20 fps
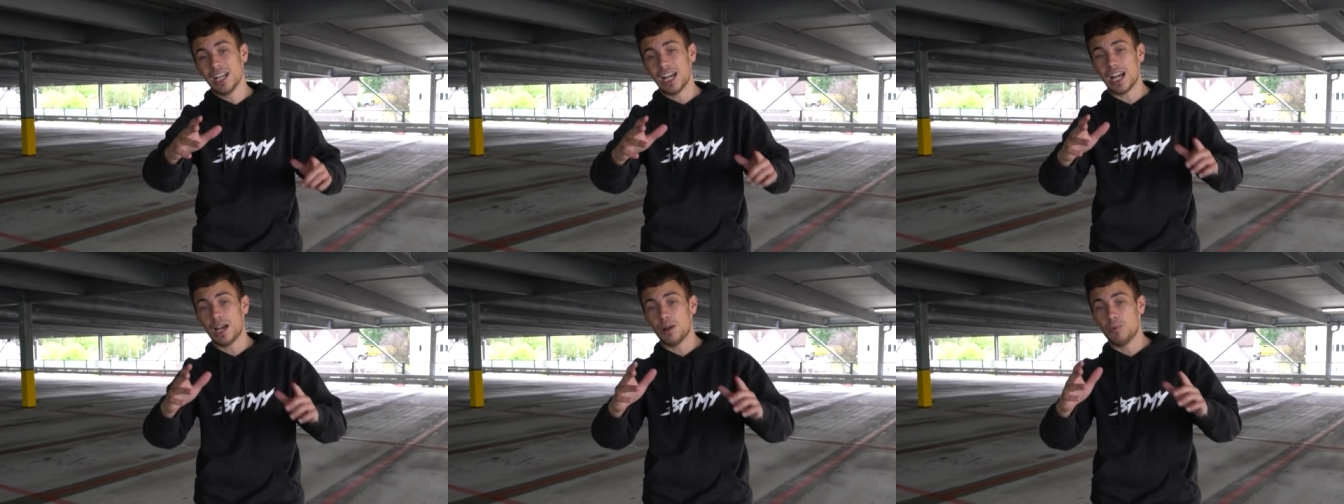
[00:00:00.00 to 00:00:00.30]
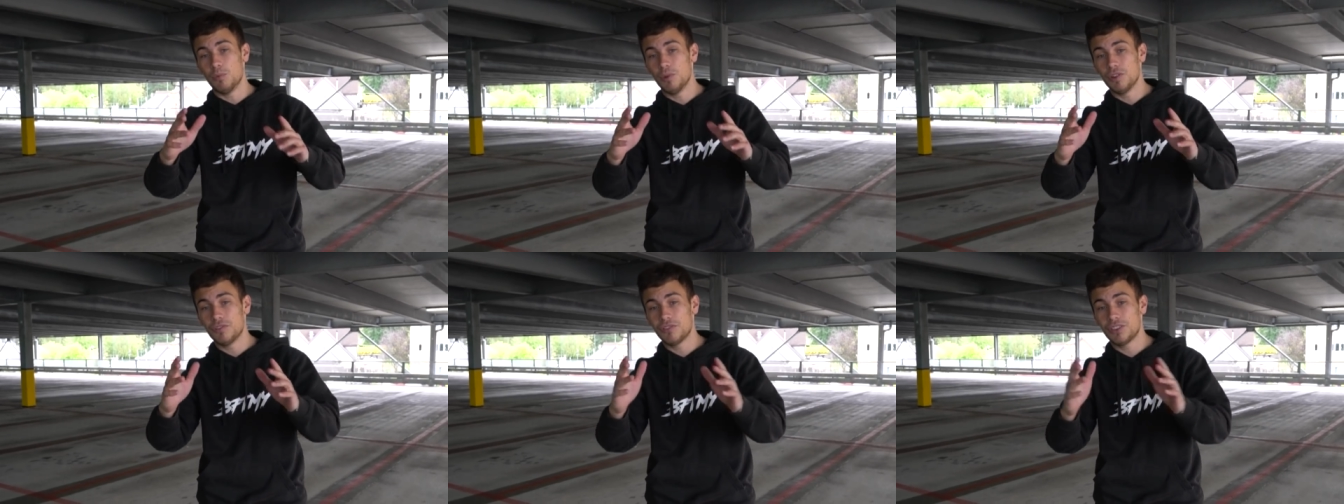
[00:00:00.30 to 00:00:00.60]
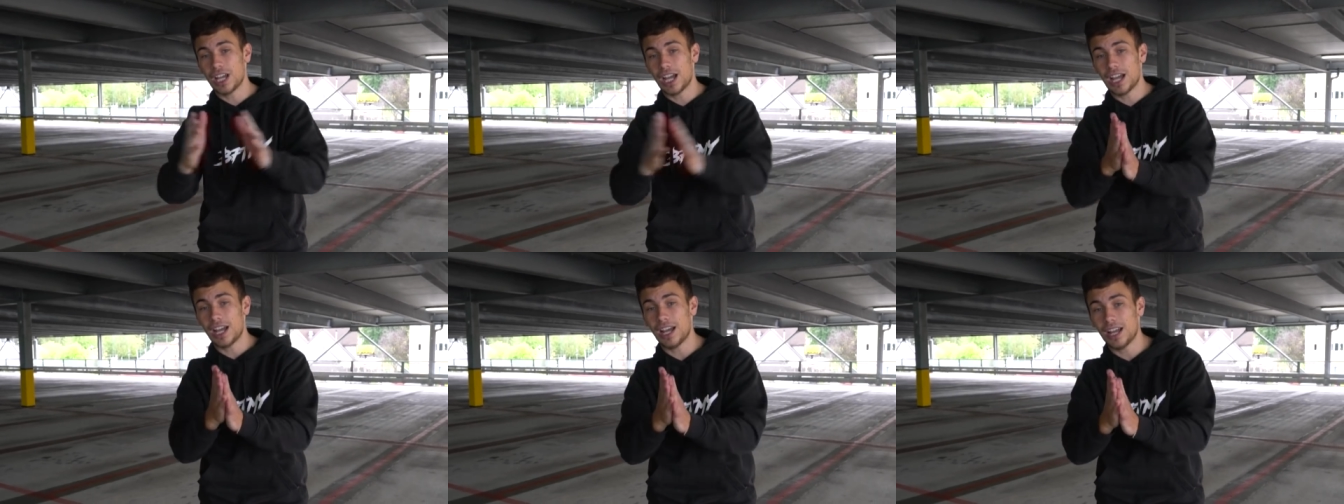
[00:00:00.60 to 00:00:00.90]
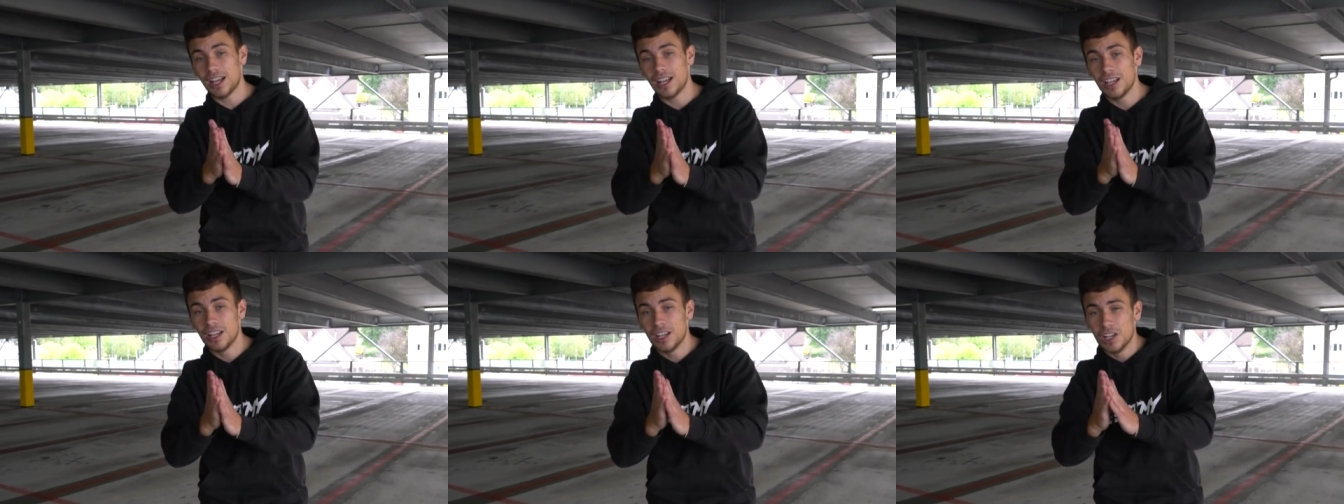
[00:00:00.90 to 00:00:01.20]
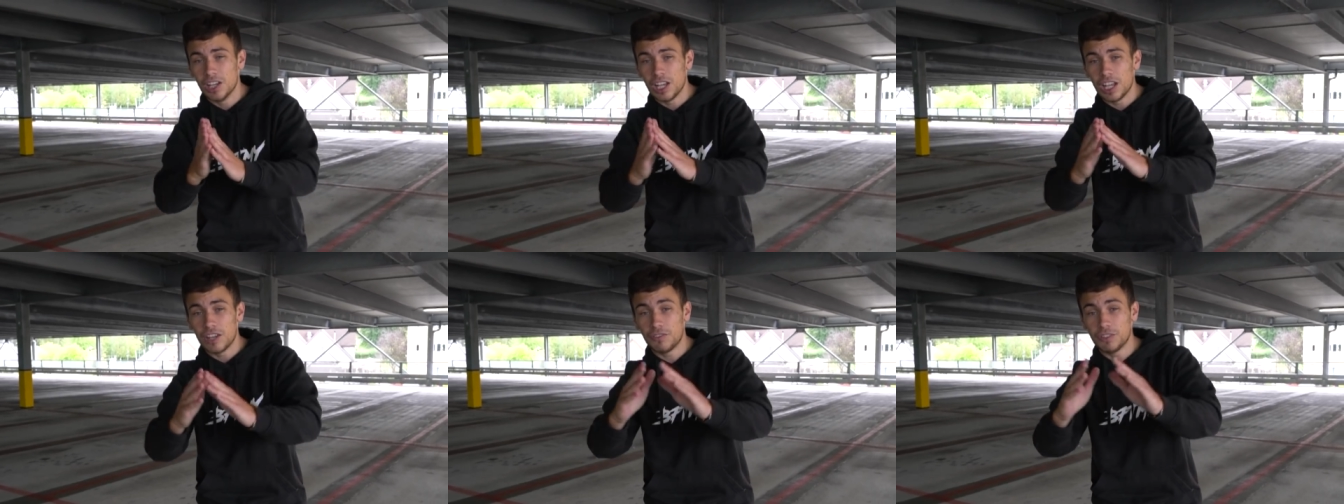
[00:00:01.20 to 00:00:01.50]
And with that,
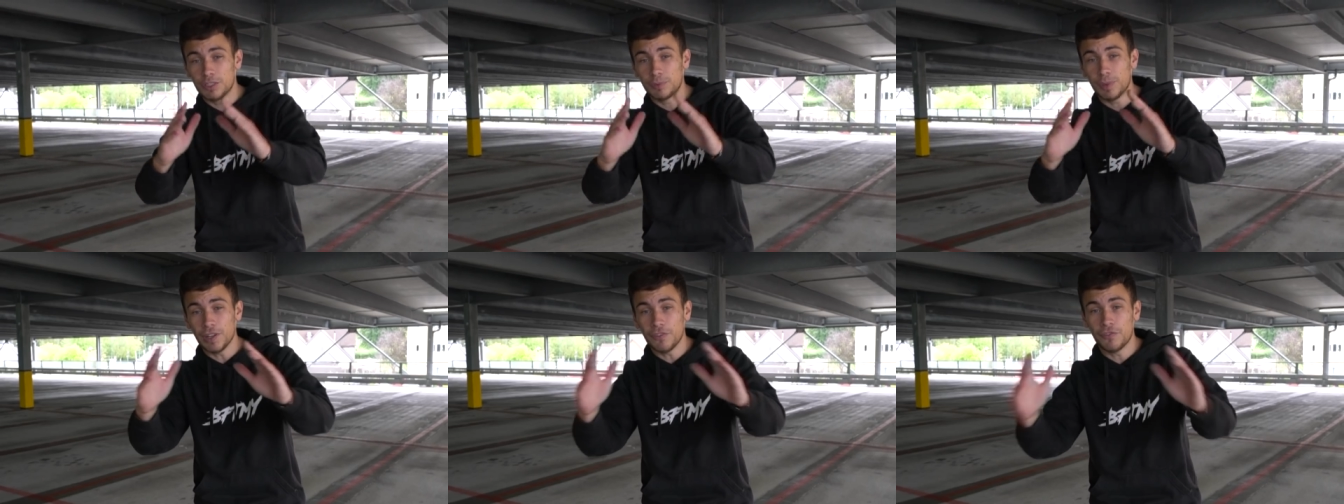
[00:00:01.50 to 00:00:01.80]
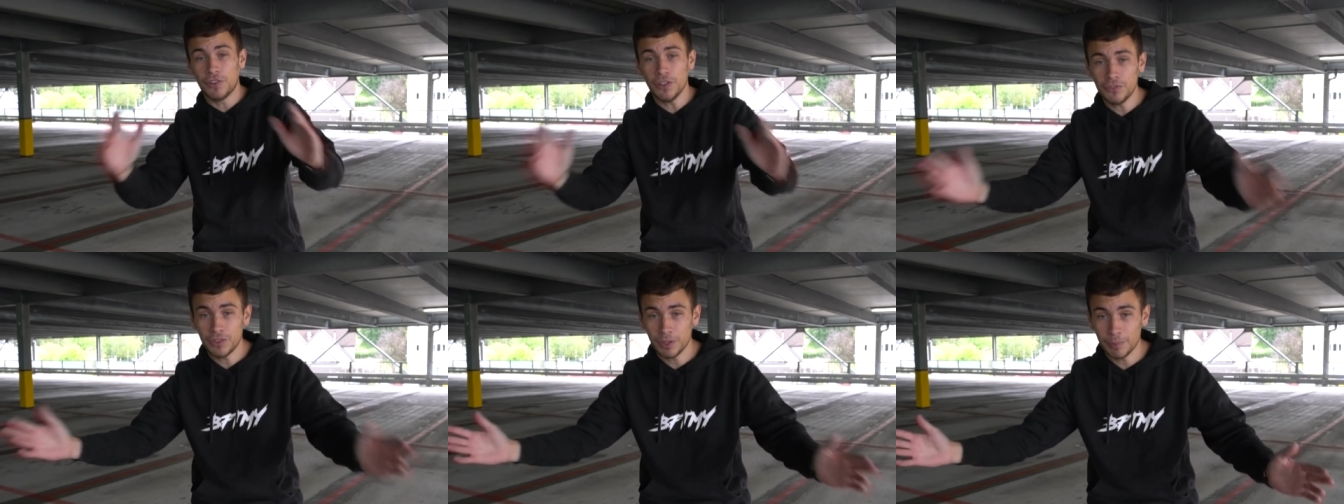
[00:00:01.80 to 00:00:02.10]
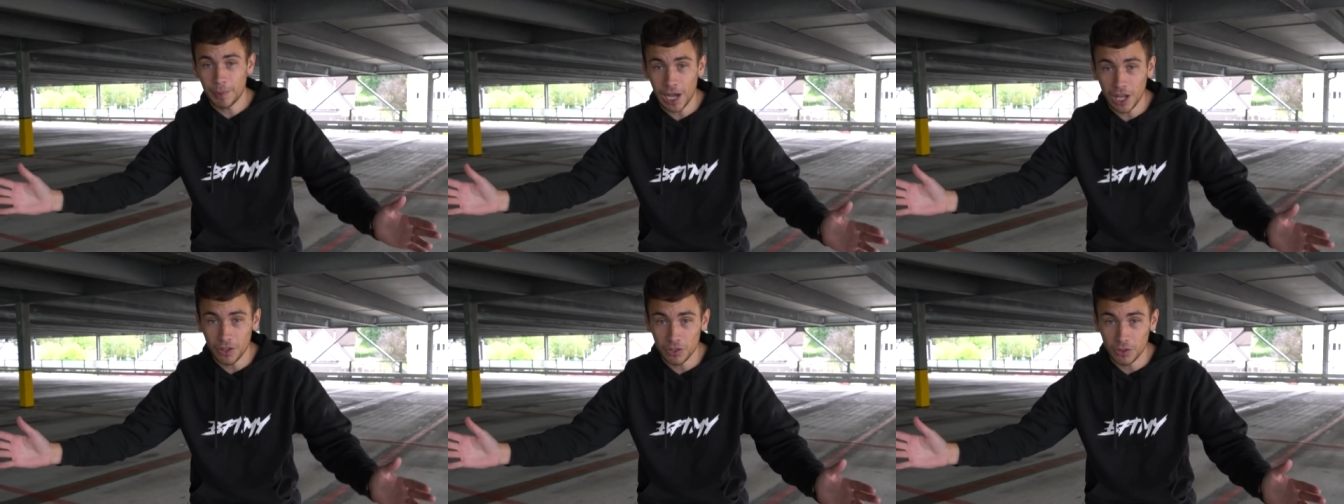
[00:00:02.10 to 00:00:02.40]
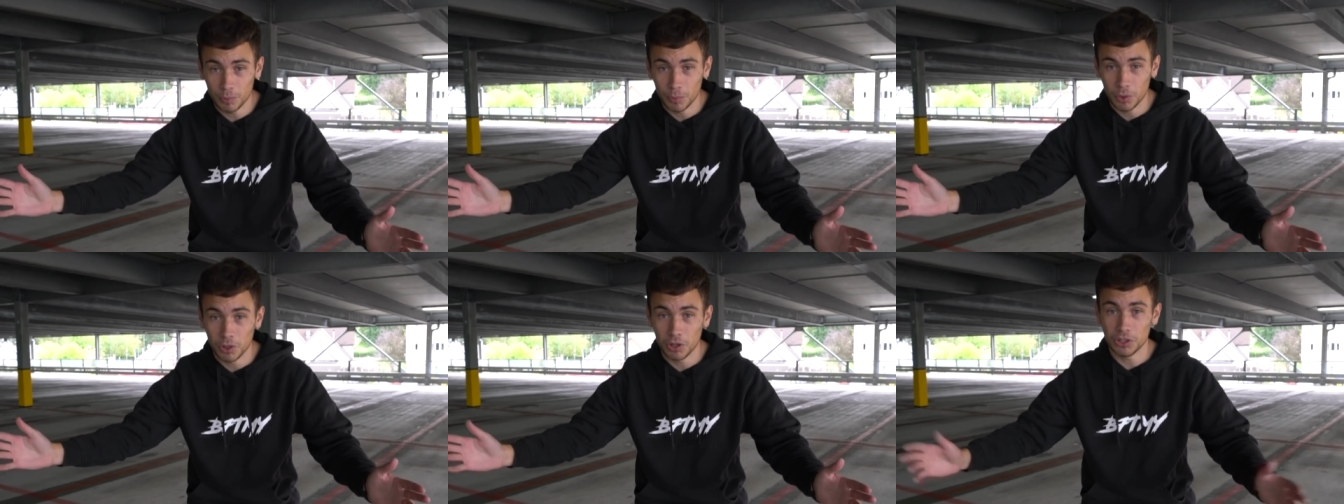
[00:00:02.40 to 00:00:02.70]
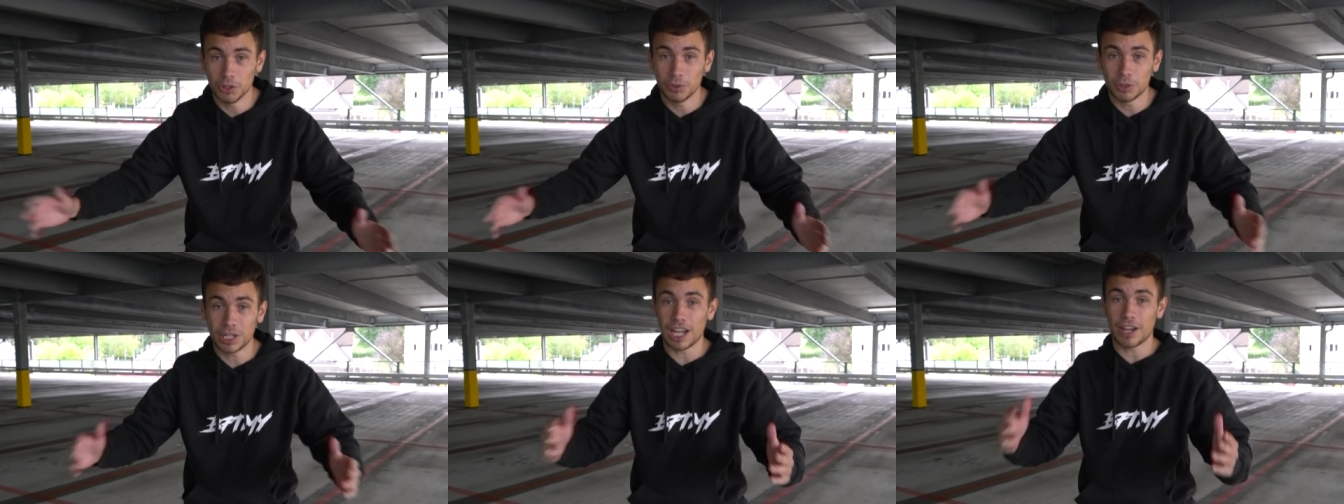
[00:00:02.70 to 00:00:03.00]
if you spend £50 or more,
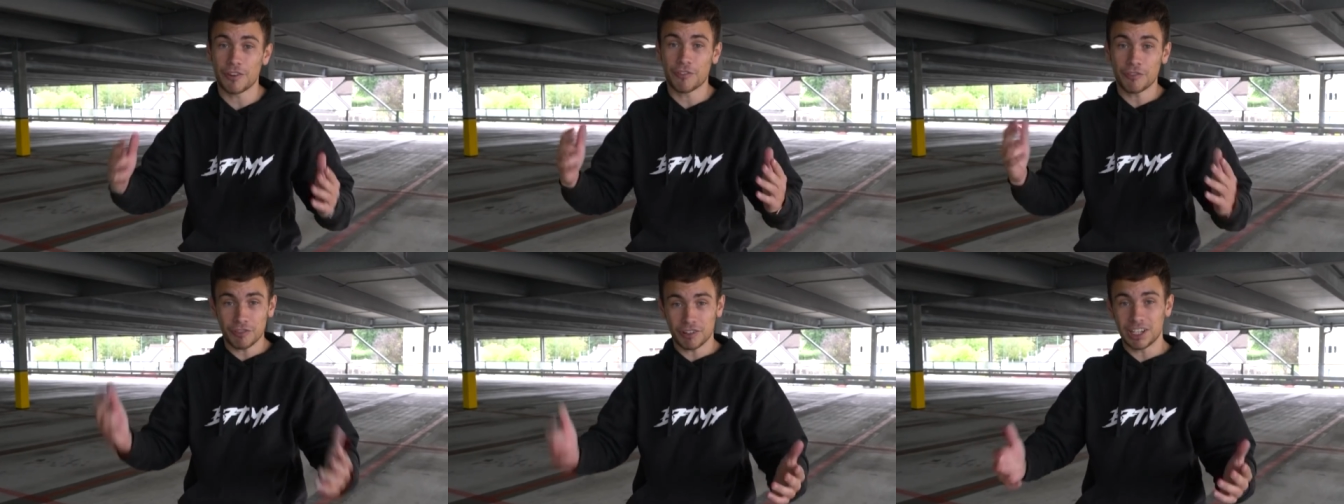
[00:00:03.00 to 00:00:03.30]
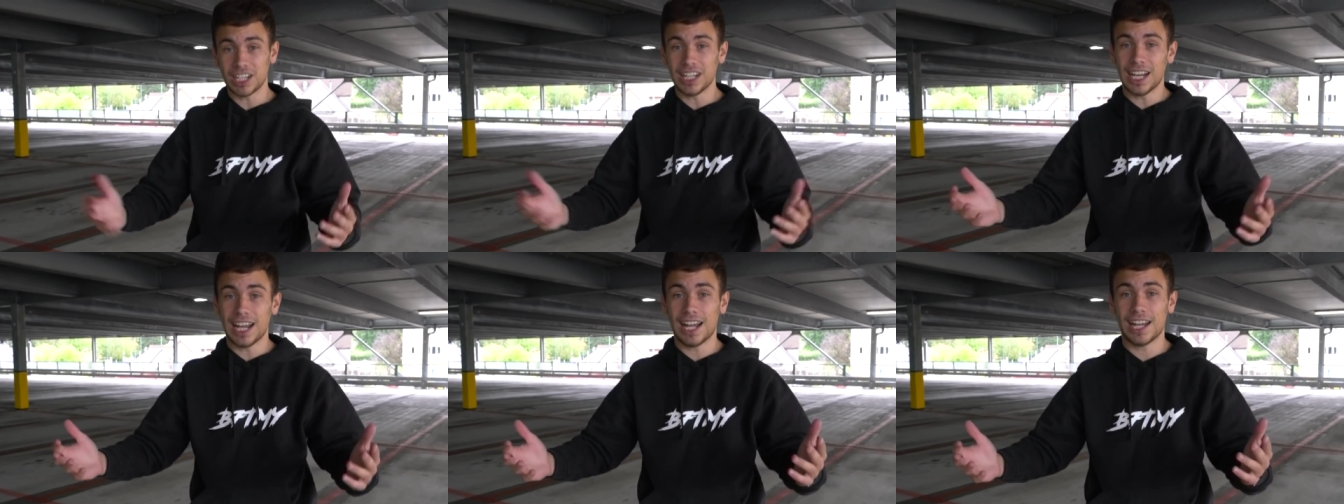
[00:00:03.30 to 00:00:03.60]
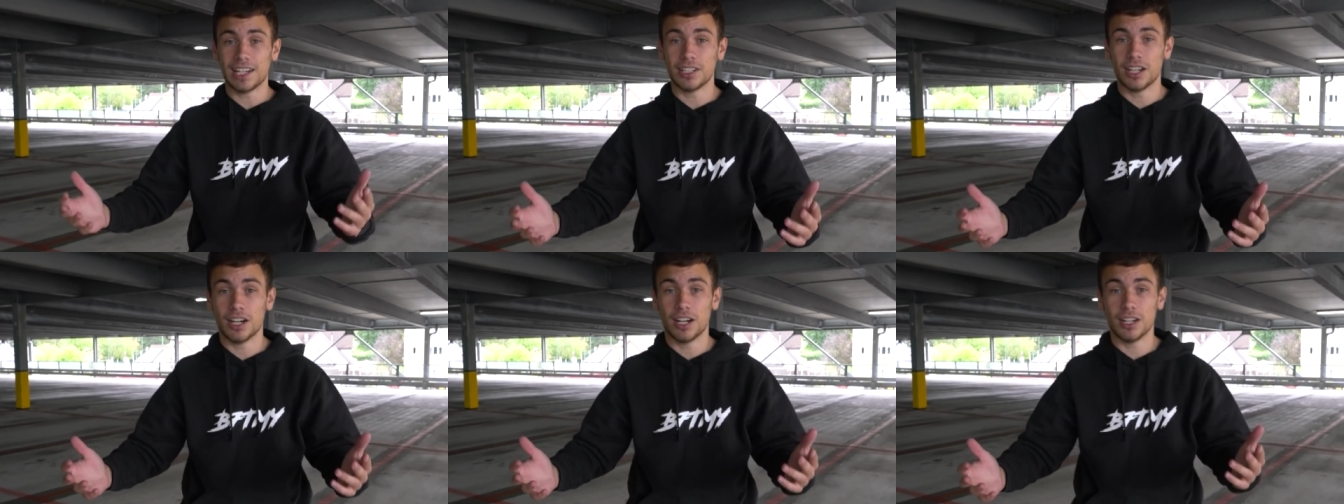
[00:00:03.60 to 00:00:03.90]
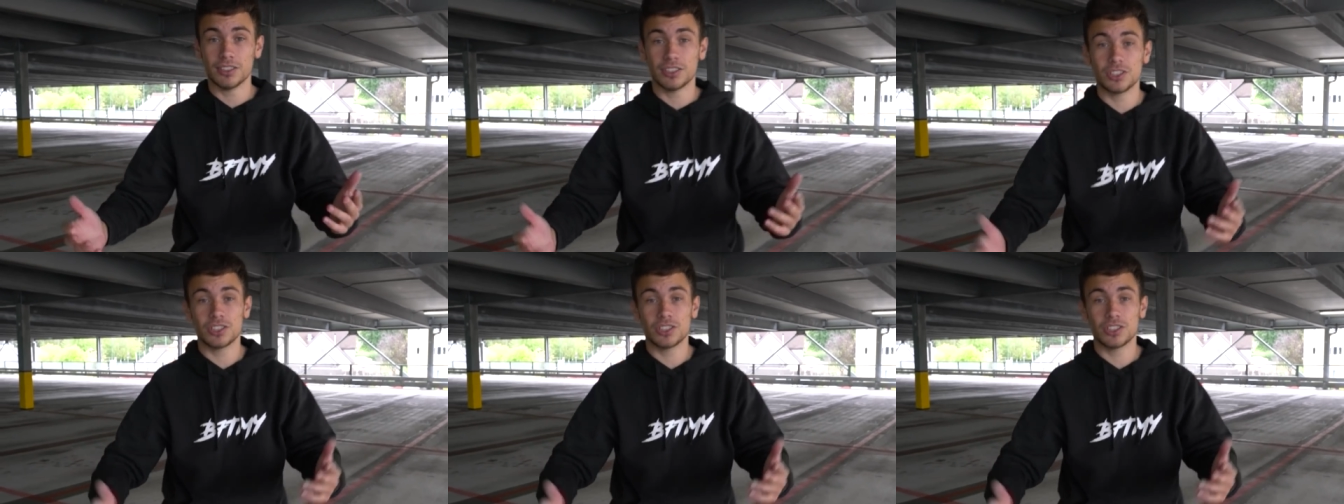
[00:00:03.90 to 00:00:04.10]
you'll get a free lanyard.